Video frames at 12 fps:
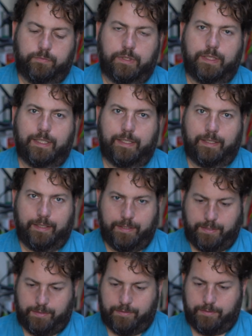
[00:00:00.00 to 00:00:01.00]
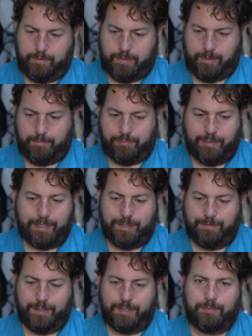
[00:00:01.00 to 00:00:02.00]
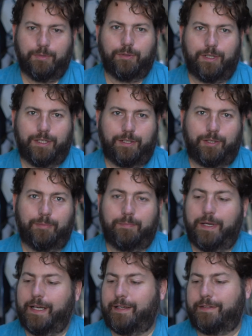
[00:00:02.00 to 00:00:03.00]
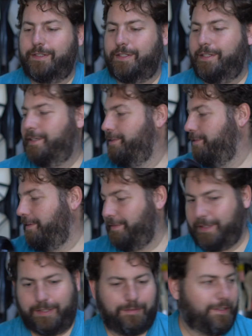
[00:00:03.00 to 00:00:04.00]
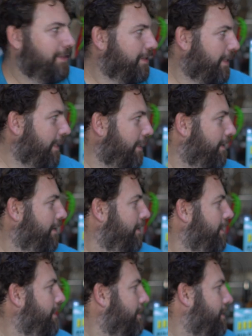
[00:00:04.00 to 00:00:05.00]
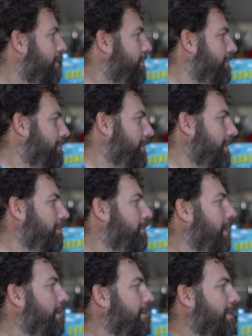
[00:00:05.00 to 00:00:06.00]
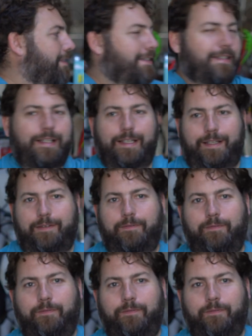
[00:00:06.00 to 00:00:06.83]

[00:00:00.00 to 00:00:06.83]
And that is impressively smaller and compact as a travelling device, again, just for comparison's sake.